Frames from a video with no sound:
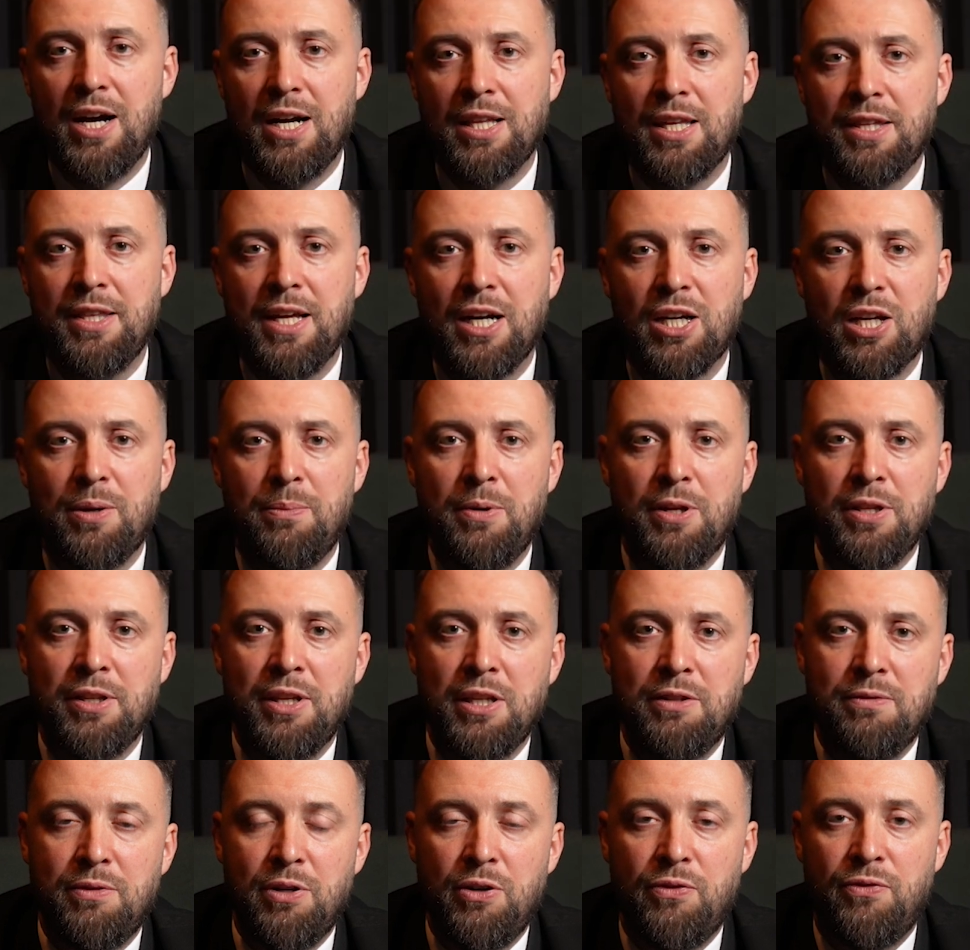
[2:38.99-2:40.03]
other document
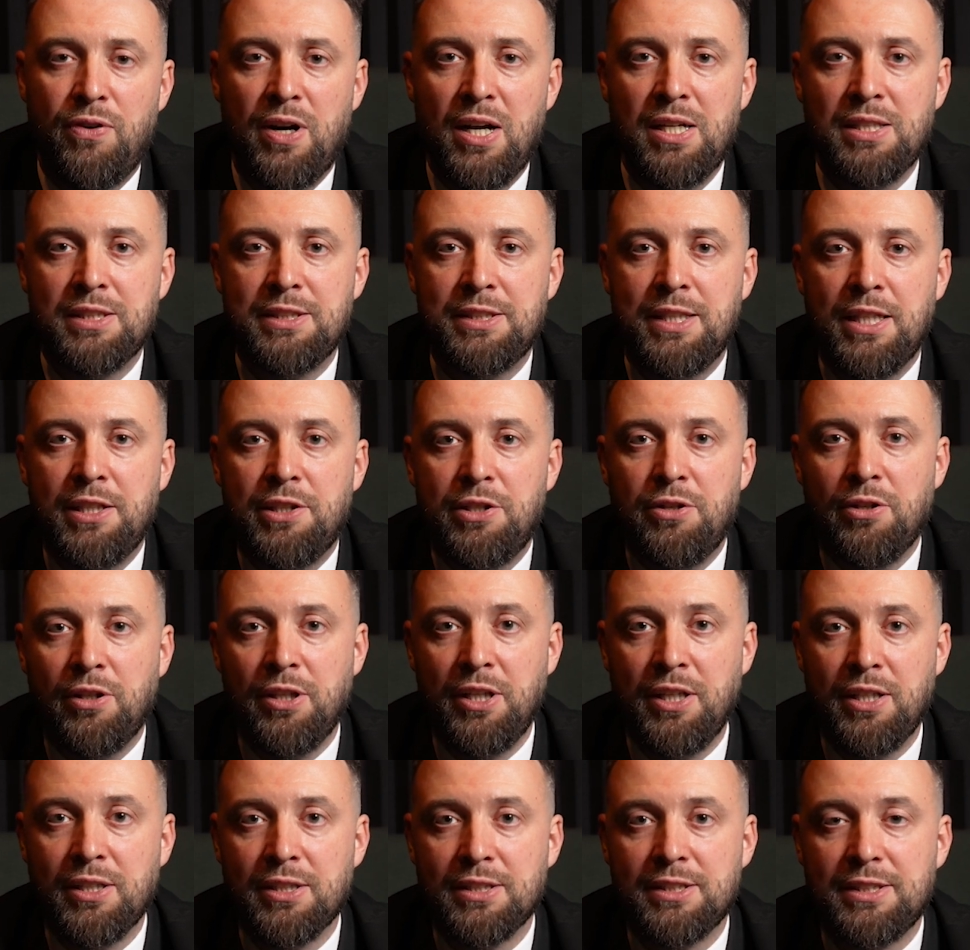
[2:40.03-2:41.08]
that verifies that your
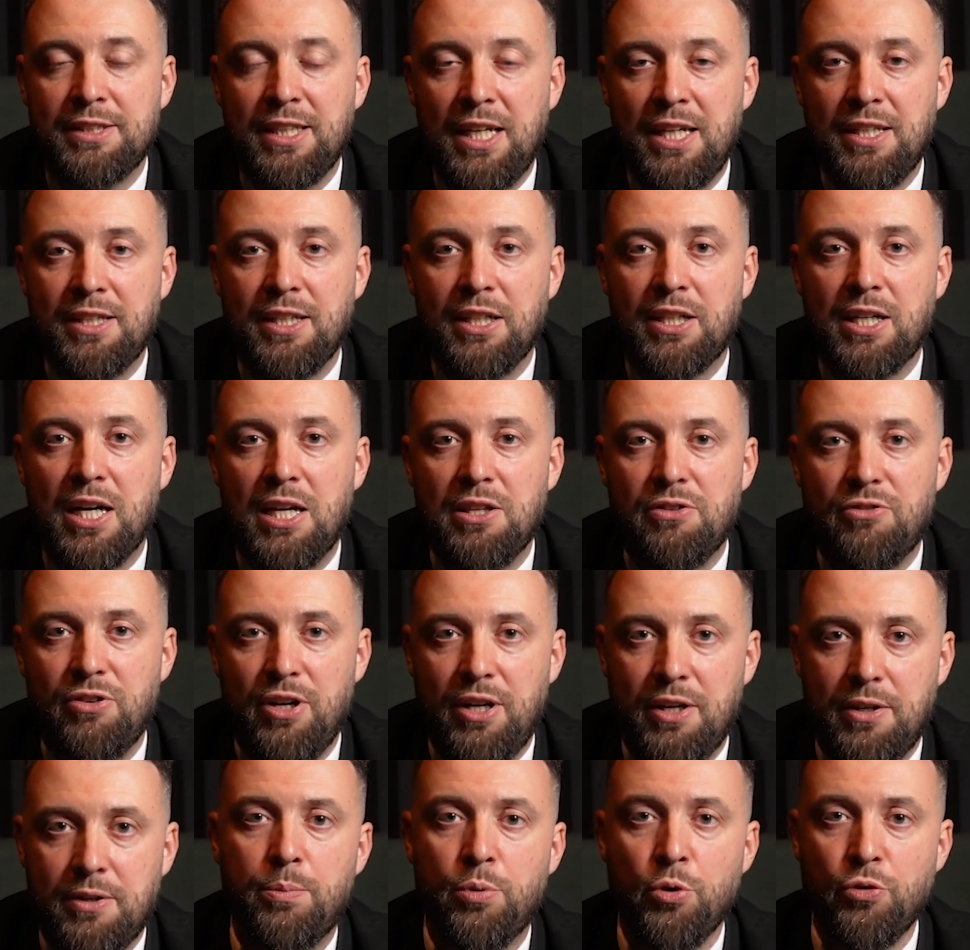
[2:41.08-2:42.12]
legal stay in the
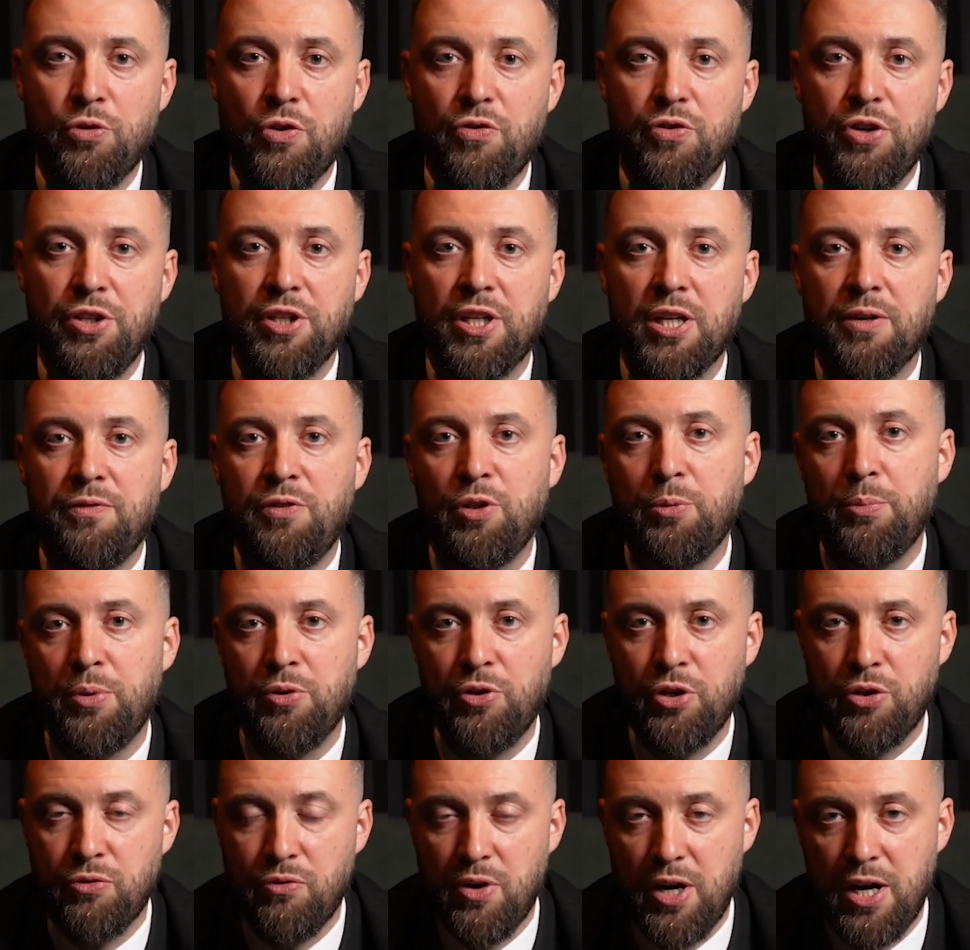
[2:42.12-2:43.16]
country. Proof of income will be
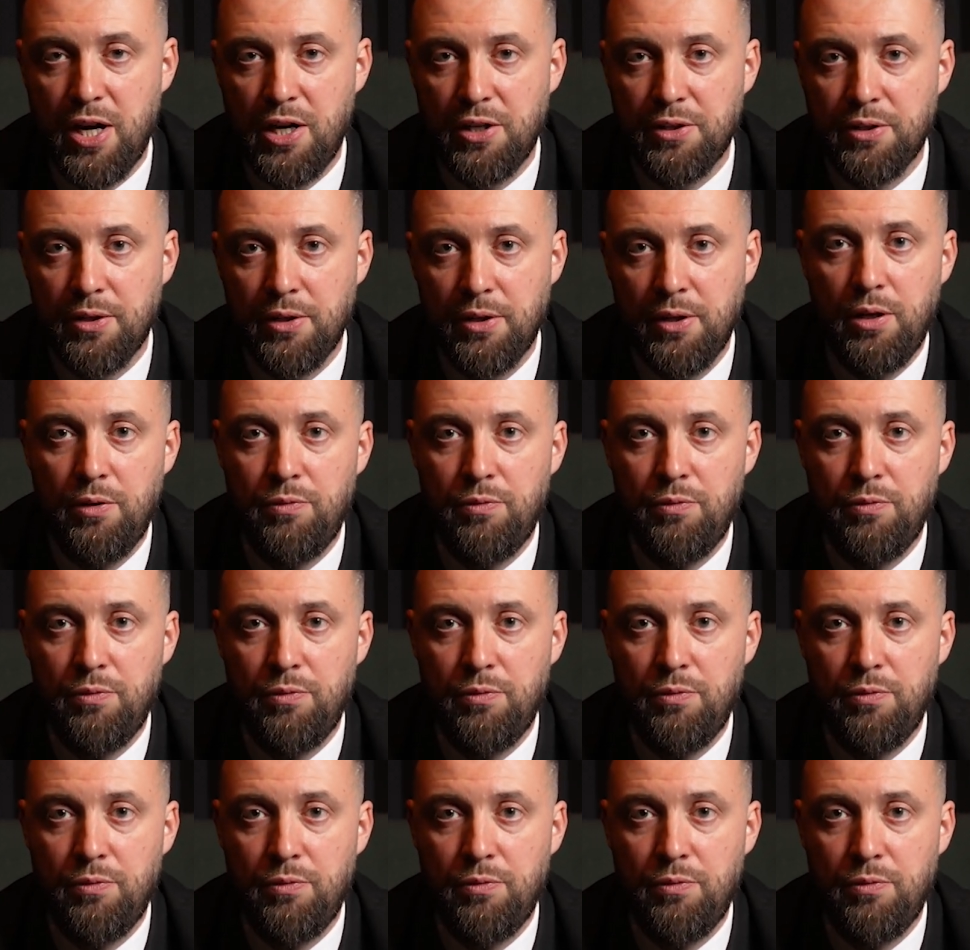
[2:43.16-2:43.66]
required.